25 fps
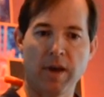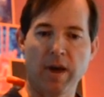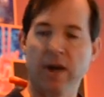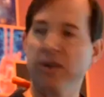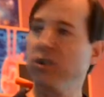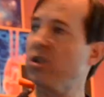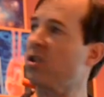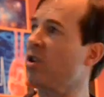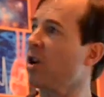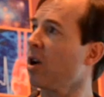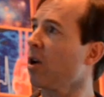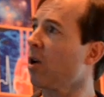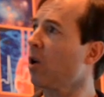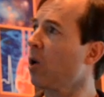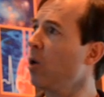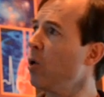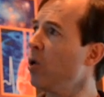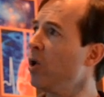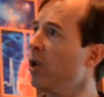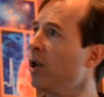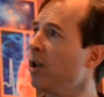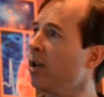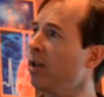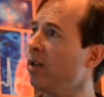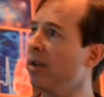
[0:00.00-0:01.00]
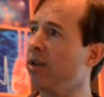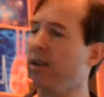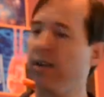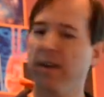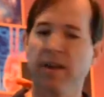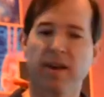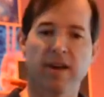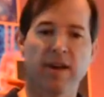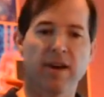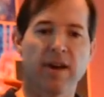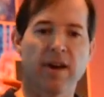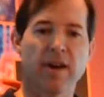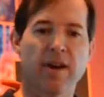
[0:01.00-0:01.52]
And just concluding,
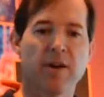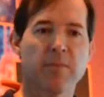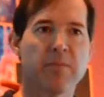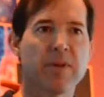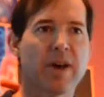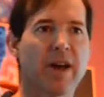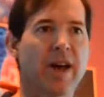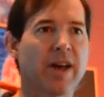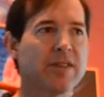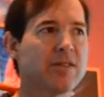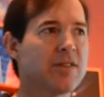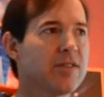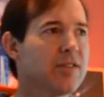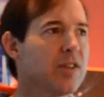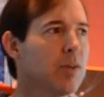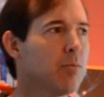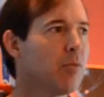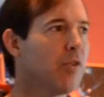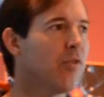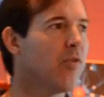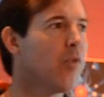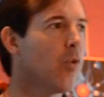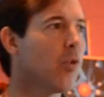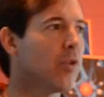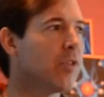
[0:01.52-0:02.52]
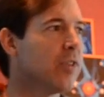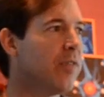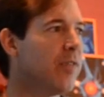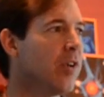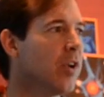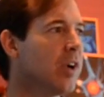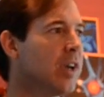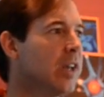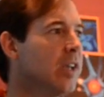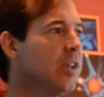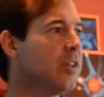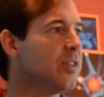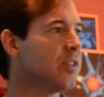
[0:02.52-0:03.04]
as I said before, at the
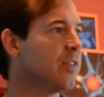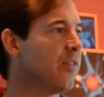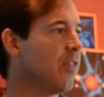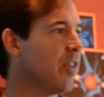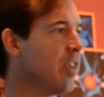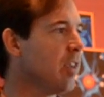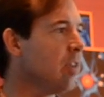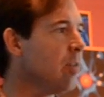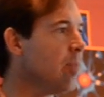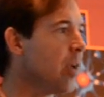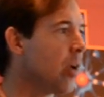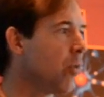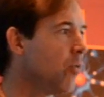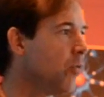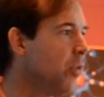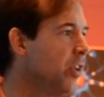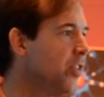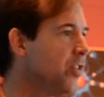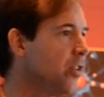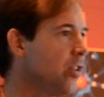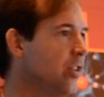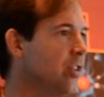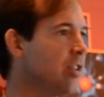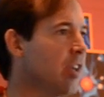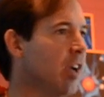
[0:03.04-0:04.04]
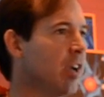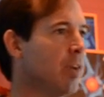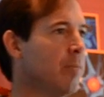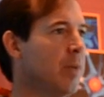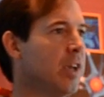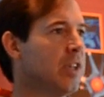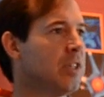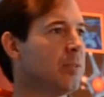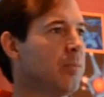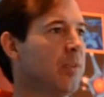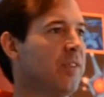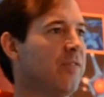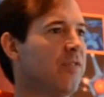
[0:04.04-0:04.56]
very least, if you're thinking about research data
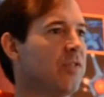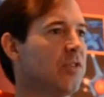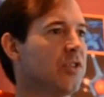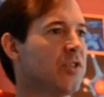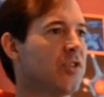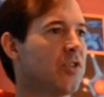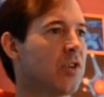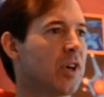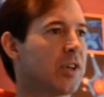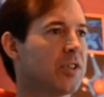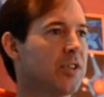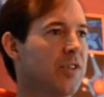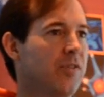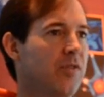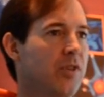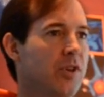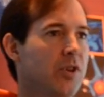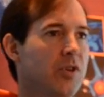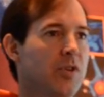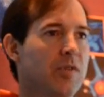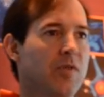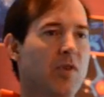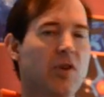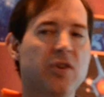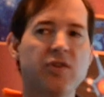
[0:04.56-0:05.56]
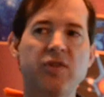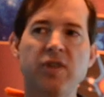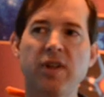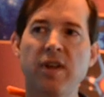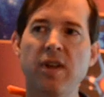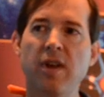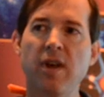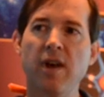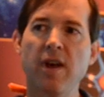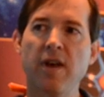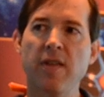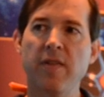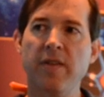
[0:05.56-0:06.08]
management infrastructure for
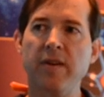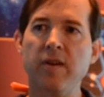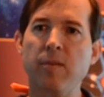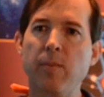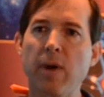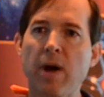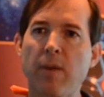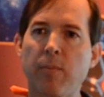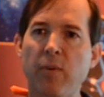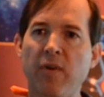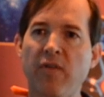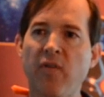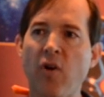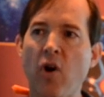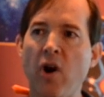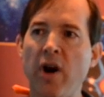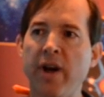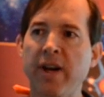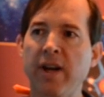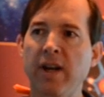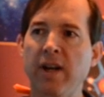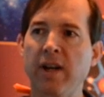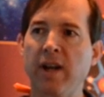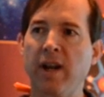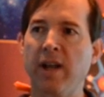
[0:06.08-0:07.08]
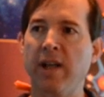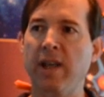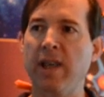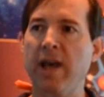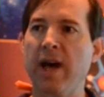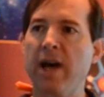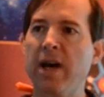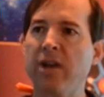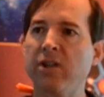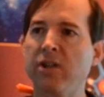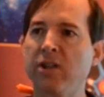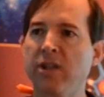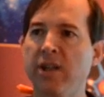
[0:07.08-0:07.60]
university, think about providing a
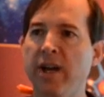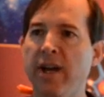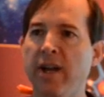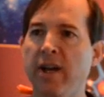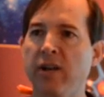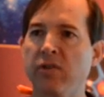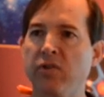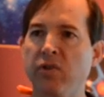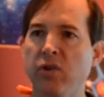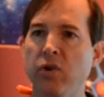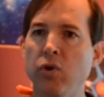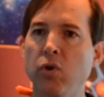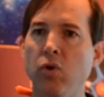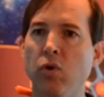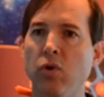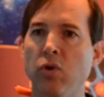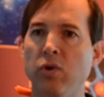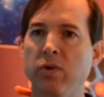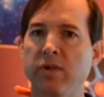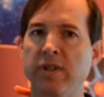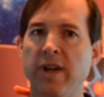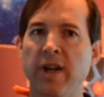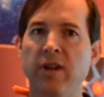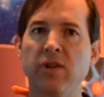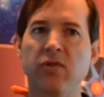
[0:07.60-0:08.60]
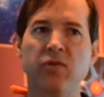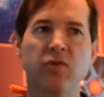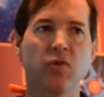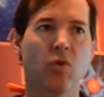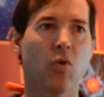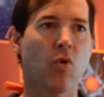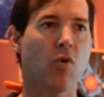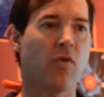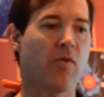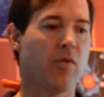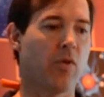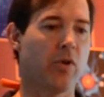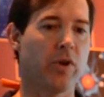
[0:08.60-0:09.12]
large secure data
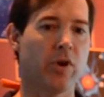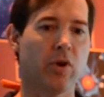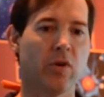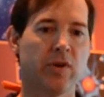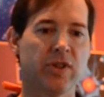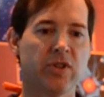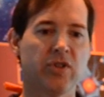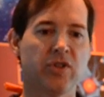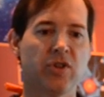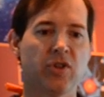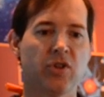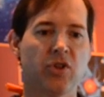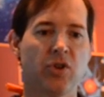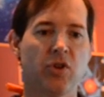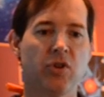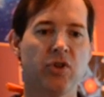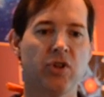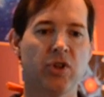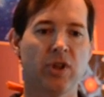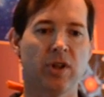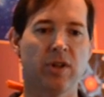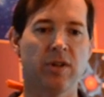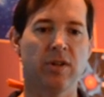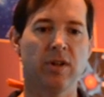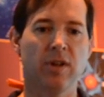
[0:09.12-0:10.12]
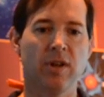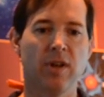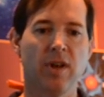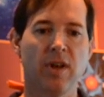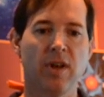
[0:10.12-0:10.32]
store for your institution.